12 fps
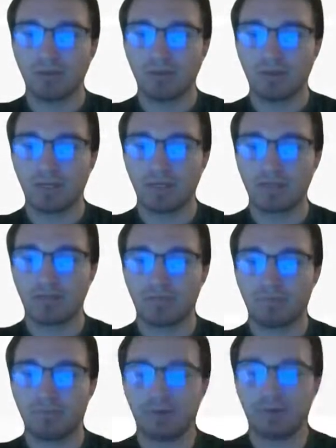Let's
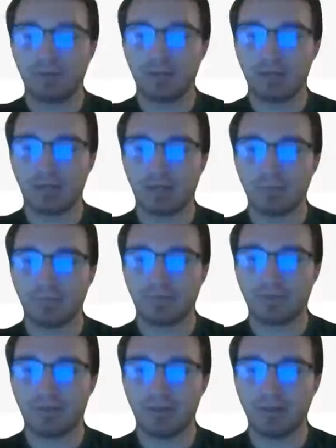pull up
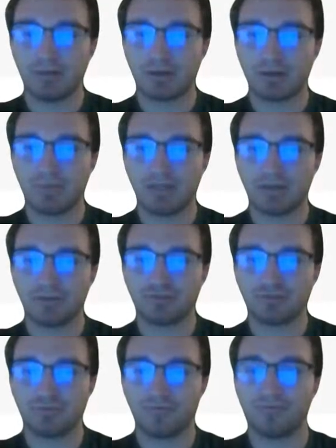the documentation
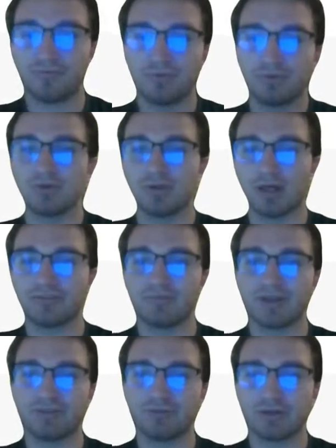for loss
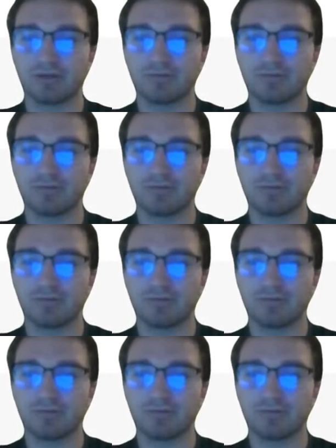metric.